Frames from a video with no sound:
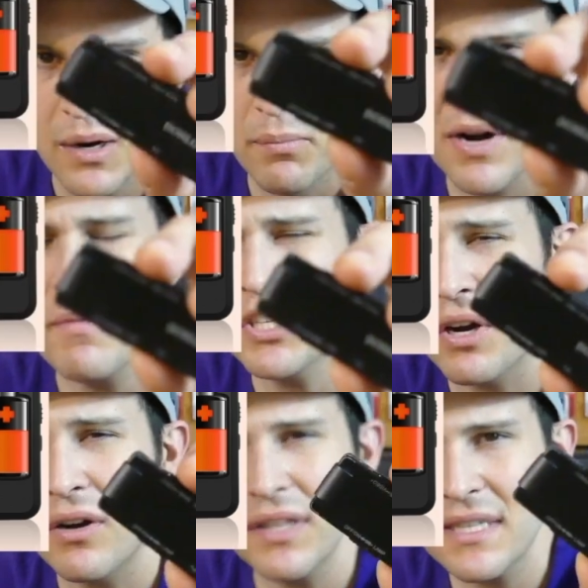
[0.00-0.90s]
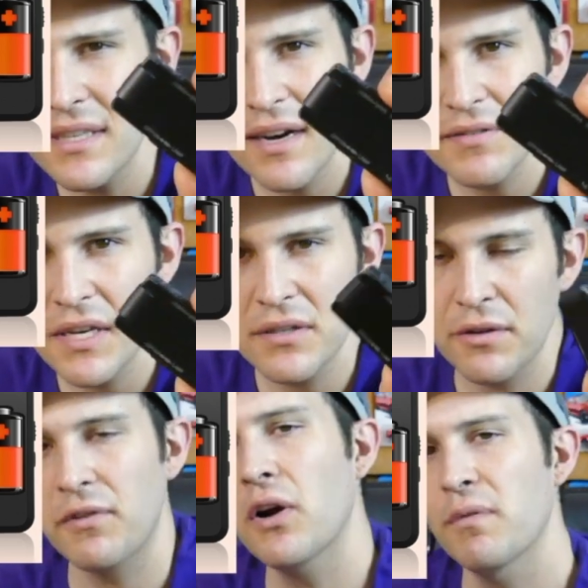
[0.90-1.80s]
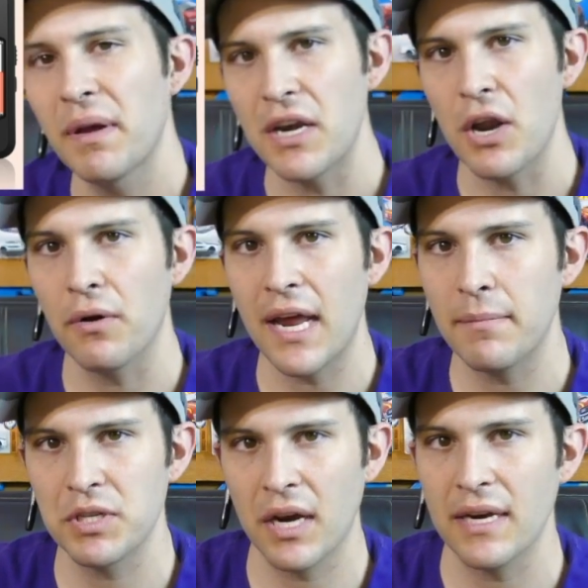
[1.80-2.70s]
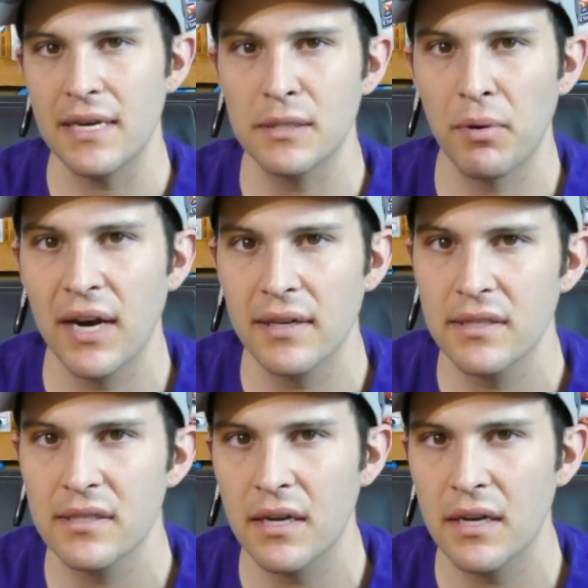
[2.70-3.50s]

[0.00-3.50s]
Pretty much all these that I've seen so far have been no-name Chinese brands,